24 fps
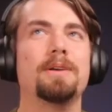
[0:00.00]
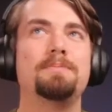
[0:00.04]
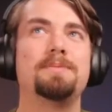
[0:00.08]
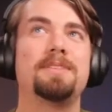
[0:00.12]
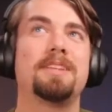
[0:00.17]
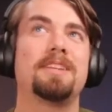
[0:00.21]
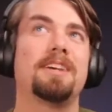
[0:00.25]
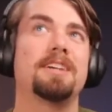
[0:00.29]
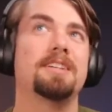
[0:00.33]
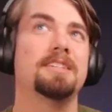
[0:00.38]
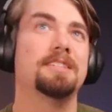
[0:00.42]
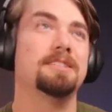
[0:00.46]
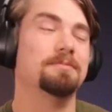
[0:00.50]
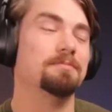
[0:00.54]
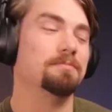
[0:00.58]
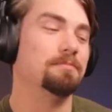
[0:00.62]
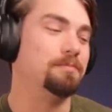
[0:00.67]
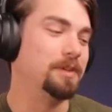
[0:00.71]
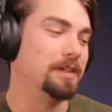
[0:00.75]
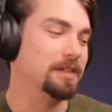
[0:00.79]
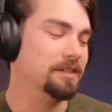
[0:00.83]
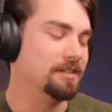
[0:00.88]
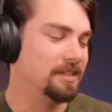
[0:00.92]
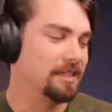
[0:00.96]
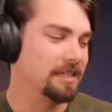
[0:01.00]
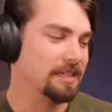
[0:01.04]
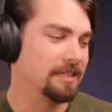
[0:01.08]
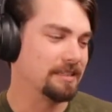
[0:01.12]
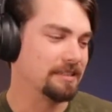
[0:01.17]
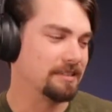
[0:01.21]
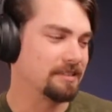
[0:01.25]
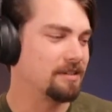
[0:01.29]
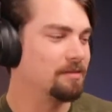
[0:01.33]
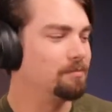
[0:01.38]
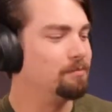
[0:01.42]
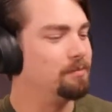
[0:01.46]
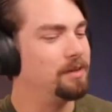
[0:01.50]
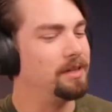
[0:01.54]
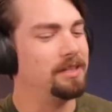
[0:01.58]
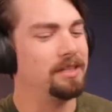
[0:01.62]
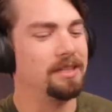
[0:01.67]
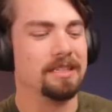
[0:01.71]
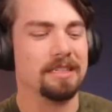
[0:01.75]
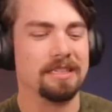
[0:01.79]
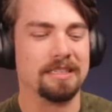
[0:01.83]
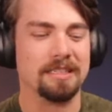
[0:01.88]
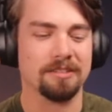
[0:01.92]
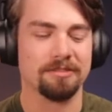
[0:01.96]
website building is
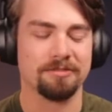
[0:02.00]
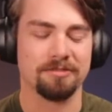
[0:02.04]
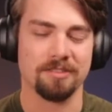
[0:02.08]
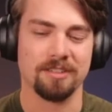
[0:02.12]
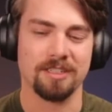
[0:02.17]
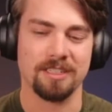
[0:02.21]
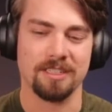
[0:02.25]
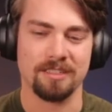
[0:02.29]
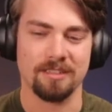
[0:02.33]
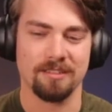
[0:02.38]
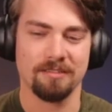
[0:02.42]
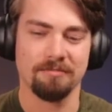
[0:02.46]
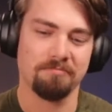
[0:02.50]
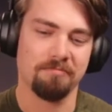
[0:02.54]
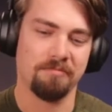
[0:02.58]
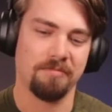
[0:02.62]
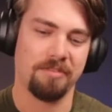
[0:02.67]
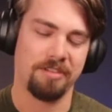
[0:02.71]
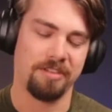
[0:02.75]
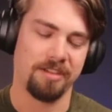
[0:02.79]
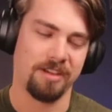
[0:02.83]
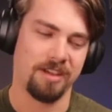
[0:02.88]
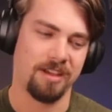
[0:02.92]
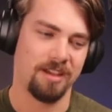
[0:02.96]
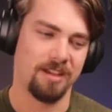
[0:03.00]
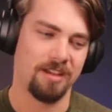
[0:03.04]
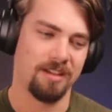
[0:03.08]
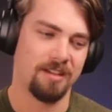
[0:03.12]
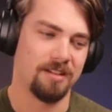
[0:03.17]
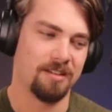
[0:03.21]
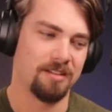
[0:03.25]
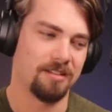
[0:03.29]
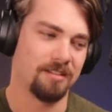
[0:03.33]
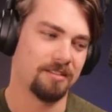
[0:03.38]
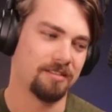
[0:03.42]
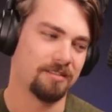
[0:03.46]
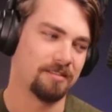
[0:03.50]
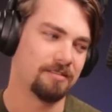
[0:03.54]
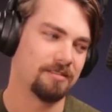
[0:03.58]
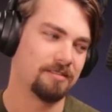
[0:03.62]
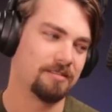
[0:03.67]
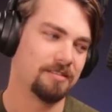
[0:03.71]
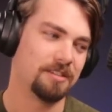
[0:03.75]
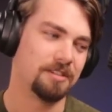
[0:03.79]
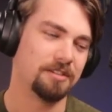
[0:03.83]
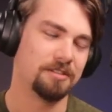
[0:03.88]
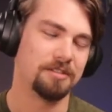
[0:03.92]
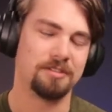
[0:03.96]
completely different than
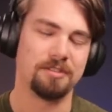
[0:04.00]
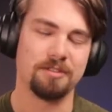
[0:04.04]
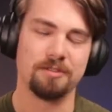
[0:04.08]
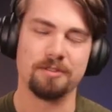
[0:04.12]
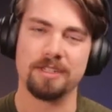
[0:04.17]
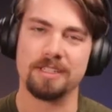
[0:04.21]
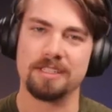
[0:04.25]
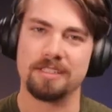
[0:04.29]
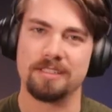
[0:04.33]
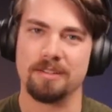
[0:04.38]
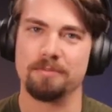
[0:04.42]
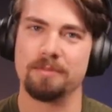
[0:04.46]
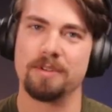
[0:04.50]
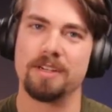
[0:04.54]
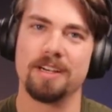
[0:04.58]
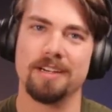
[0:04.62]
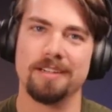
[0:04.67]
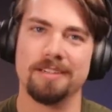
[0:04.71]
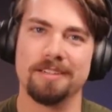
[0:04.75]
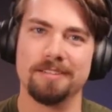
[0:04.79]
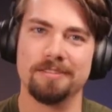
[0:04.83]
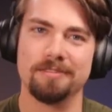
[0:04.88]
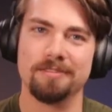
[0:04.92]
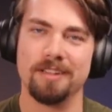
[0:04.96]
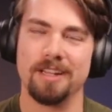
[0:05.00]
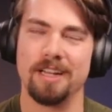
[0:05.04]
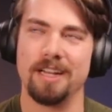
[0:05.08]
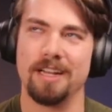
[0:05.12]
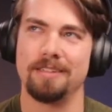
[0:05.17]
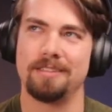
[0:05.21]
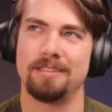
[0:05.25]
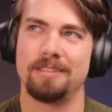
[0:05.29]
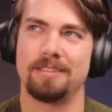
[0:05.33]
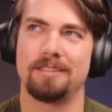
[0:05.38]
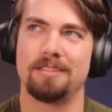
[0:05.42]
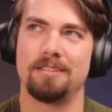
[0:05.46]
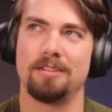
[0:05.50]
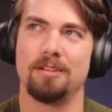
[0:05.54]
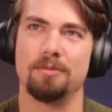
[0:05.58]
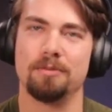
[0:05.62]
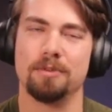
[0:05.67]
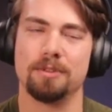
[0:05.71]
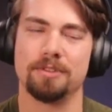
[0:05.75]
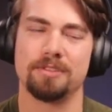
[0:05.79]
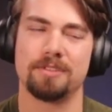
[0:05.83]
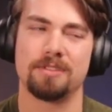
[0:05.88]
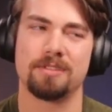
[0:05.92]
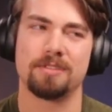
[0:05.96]
you doing some kind of like,
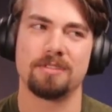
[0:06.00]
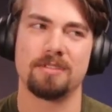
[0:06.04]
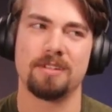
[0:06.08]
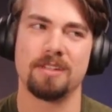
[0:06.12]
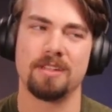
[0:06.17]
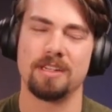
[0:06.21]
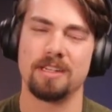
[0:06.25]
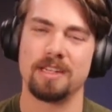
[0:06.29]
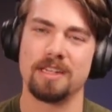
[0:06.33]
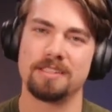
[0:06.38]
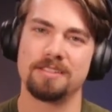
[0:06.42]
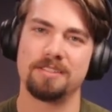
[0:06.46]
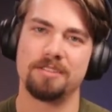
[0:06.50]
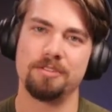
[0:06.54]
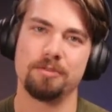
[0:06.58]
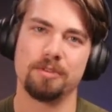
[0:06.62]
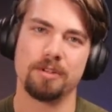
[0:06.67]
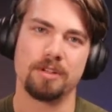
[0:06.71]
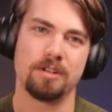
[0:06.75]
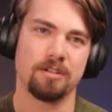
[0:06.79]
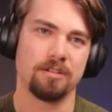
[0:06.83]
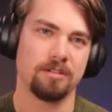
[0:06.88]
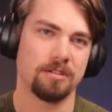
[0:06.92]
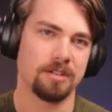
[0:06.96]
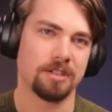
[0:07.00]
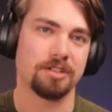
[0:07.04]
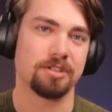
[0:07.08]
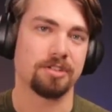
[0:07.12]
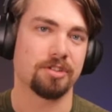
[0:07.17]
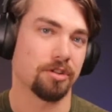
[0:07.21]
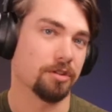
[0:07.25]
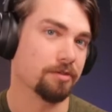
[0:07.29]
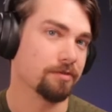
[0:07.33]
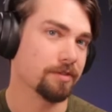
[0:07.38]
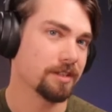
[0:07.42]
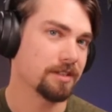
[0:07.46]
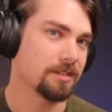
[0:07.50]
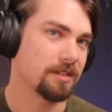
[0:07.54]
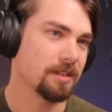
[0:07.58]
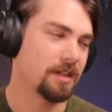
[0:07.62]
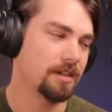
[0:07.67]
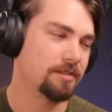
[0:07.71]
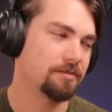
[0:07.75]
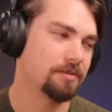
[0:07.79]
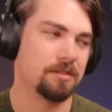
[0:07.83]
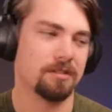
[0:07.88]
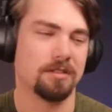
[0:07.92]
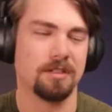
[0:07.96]
almost, I guess you would call it a service
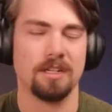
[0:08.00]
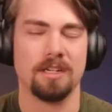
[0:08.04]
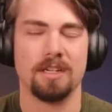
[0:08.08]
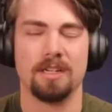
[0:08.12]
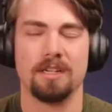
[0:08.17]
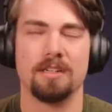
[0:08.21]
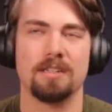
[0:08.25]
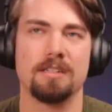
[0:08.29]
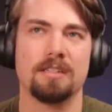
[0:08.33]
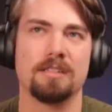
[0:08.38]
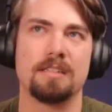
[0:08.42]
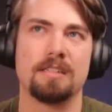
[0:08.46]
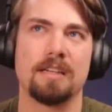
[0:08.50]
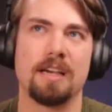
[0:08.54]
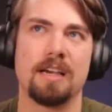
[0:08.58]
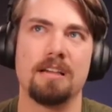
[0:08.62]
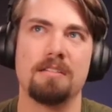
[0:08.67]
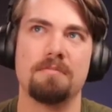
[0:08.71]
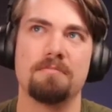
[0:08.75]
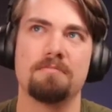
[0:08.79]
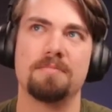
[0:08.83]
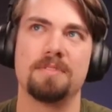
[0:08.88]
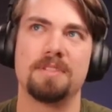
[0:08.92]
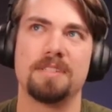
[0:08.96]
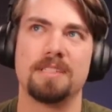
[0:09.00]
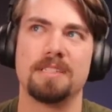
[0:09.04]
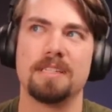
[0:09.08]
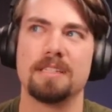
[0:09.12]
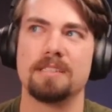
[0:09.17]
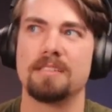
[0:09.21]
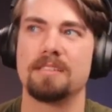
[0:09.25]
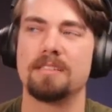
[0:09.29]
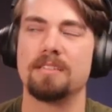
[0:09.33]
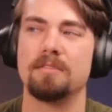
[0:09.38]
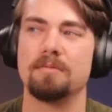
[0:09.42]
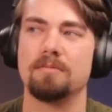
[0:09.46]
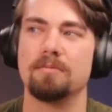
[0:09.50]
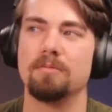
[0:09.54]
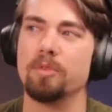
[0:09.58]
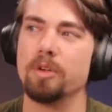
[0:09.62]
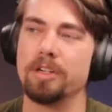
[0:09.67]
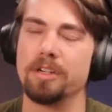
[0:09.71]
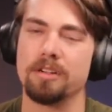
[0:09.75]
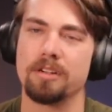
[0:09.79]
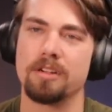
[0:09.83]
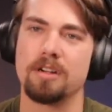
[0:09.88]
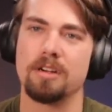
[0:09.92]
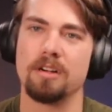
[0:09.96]
level type system
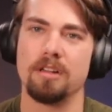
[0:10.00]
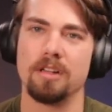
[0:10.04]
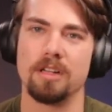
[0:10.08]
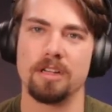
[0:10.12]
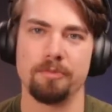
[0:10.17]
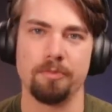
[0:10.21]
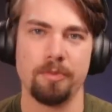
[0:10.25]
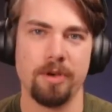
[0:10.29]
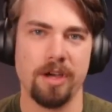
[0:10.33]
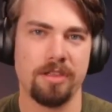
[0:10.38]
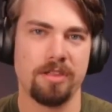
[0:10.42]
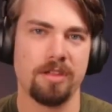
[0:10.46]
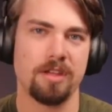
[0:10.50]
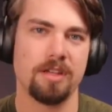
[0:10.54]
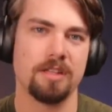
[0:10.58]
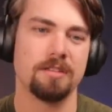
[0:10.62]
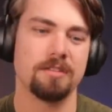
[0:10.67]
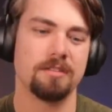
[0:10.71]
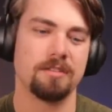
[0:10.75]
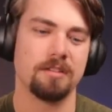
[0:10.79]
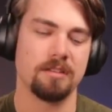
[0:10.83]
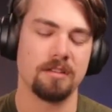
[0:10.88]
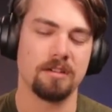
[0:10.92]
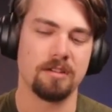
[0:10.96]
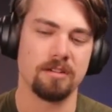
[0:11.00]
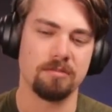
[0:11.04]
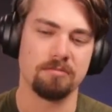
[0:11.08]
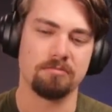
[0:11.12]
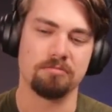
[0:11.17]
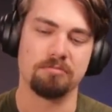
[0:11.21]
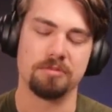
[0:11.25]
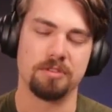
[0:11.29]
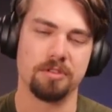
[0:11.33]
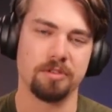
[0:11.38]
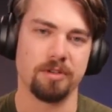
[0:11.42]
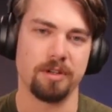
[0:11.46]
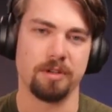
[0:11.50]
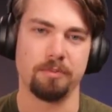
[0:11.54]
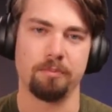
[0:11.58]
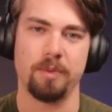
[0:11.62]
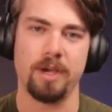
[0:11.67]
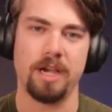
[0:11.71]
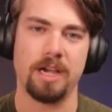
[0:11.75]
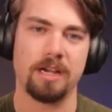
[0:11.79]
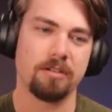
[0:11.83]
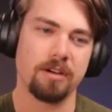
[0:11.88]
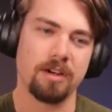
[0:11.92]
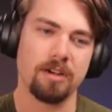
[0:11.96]
where you're calling methods and they're doing
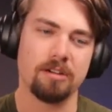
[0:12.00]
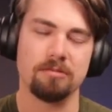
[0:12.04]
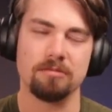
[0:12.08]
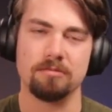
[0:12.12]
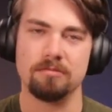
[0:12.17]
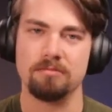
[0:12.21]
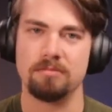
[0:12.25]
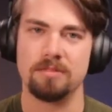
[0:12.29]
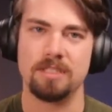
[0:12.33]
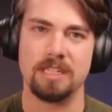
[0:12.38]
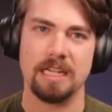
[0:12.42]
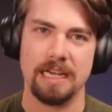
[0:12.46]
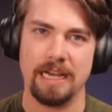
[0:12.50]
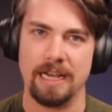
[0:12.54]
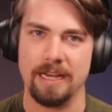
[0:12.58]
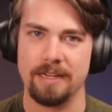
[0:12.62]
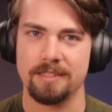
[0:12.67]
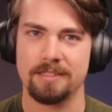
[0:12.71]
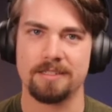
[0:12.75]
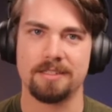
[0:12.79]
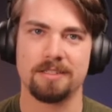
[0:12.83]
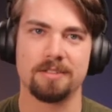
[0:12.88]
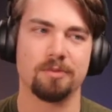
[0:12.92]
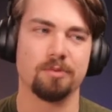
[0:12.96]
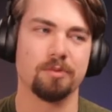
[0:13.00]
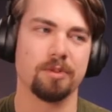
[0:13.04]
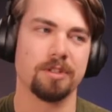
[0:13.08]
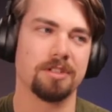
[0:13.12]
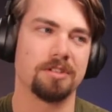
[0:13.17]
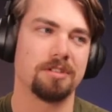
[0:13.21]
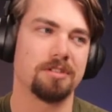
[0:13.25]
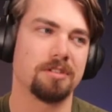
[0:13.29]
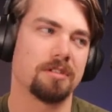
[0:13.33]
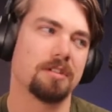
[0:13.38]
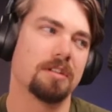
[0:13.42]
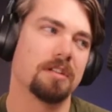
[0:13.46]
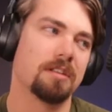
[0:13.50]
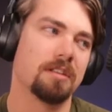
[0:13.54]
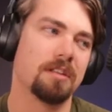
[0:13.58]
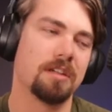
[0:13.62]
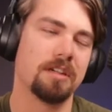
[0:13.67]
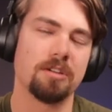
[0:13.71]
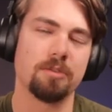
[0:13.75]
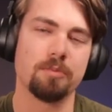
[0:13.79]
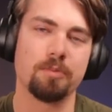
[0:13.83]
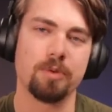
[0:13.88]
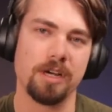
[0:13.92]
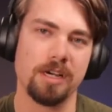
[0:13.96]
background tasks, which in
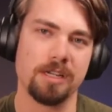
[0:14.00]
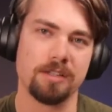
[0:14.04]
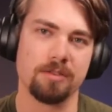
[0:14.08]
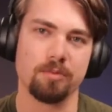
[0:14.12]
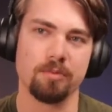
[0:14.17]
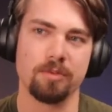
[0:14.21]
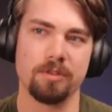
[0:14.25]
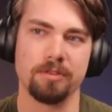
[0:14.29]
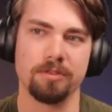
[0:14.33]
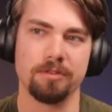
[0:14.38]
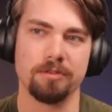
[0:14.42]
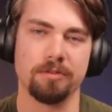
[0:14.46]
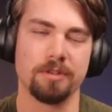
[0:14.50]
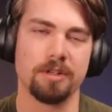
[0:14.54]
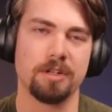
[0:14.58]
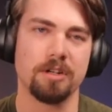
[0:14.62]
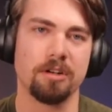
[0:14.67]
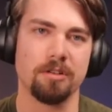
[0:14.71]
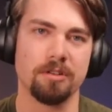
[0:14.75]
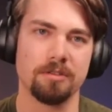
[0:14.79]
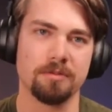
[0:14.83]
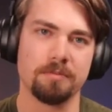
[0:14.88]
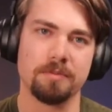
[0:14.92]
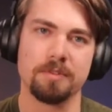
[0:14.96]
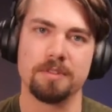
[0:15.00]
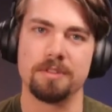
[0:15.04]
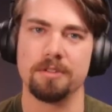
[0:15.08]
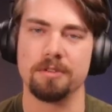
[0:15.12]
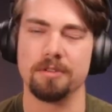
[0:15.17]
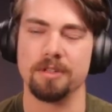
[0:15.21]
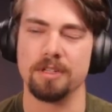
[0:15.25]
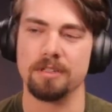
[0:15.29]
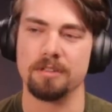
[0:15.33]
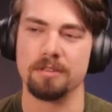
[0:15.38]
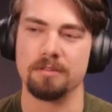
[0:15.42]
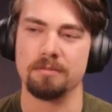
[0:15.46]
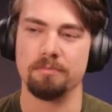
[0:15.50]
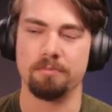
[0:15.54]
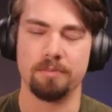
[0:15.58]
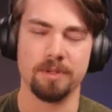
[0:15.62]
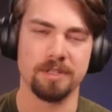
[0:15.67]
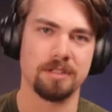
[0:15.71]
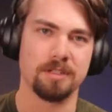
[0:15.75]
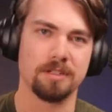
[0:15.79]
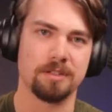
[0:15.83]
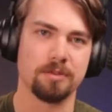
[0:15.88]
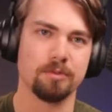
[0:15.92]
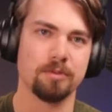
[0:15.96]
the enterprise world you would call doing
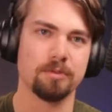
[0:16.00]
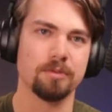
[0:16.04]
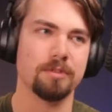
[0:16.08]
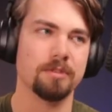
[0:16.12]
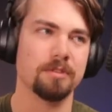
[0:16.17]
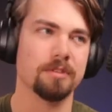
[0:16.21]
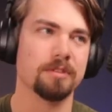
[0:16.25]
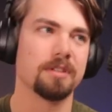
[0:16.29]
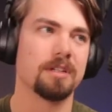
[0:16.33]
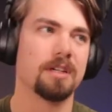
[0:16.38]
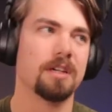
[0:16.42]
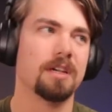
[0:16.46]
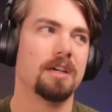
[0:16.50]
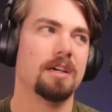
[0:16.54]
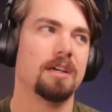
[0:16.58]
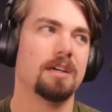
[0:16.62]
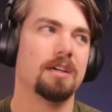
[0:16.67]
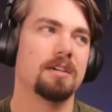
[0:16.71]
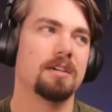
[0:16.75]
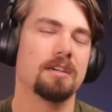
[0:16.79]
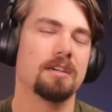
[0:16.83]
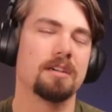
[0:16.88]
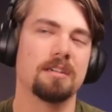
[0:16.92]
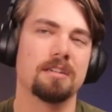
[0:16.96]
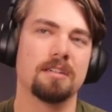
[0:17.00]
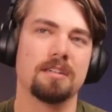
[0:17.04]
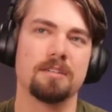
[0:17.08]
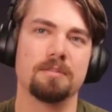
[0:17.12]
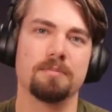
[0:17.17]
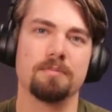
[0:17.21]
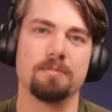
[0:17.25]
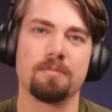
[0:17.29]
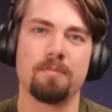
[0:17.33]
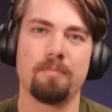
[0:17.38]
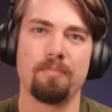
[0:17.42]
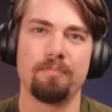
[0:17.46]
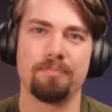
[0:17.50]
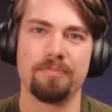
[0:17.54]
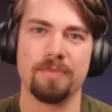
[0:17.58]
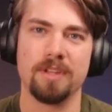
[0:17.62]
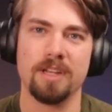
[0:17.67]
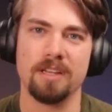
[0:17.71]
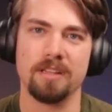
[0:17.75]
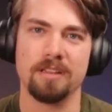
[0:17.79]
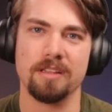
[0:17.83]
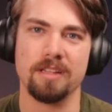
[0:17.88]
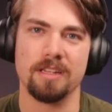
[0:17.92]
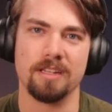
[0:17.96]
business rules, and
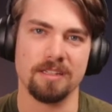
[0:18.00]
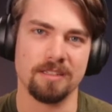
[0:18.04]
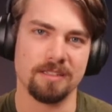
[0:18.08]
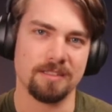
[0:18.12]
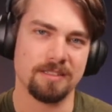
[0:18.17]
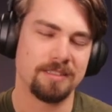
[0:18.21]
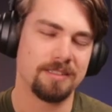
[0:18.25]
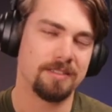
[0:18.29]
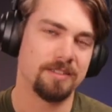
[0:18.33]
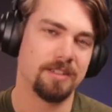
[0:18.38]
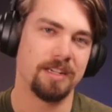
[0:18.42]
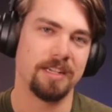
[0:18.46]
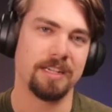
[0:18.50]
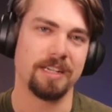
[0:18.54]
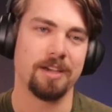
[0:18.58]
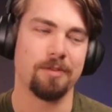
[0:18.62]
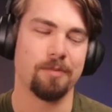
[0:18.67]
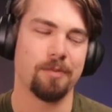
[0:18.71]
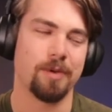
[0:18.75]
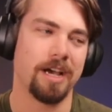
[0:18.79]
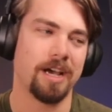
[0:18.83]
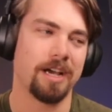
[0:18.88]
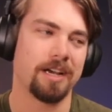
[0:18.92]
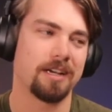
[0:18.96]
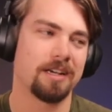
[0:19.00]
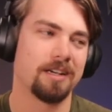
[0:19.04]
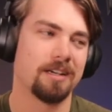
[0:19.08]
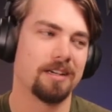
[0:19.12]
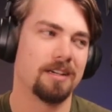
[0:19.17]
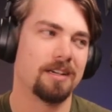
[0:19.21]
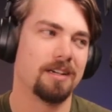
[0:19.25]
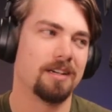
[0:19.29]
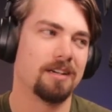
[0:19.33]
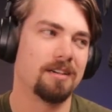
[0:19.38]
then sending it back.